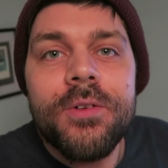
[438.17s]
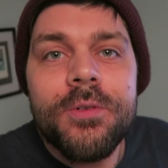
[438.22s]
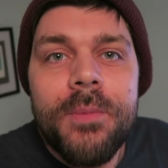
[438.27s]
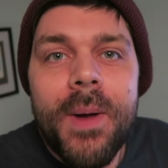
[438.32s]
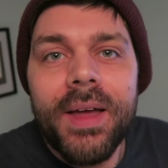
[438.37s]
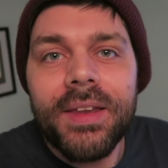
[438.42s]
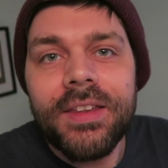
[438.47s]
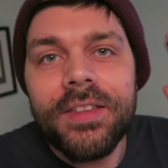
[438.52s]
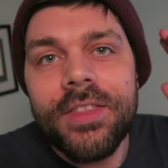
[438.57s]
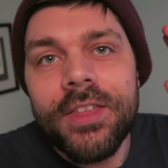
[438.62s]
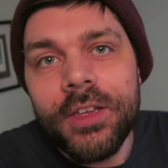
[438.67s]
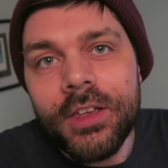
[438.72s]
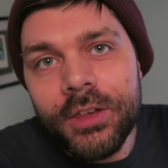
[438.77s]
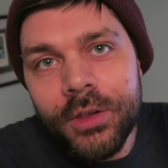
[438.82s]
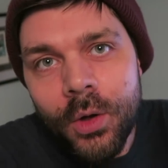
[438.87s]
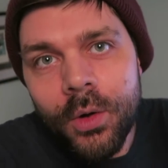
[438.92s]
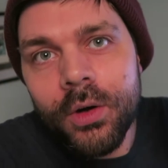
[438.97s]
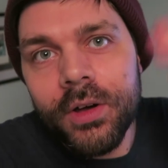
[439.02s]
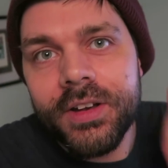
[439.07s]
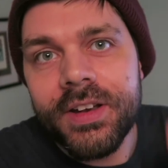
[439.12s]
reminded that
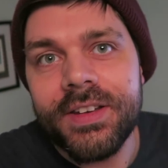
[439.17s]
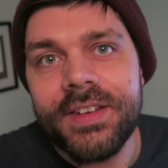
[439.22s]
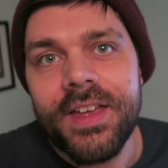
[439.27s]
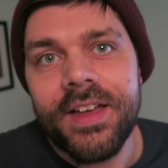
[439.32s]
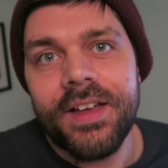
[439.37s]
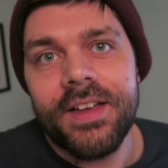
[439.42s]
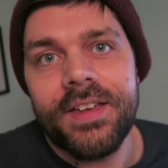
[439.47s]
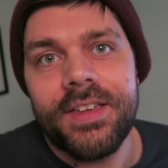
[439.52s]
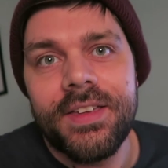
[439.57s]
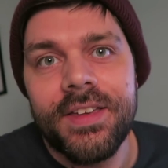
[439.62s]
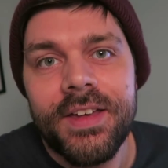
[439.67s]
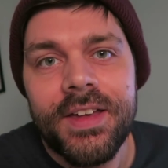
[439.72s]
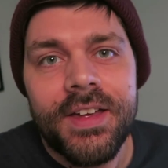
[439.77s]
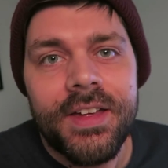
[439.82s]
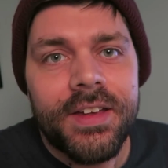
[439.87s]
you're gonna die?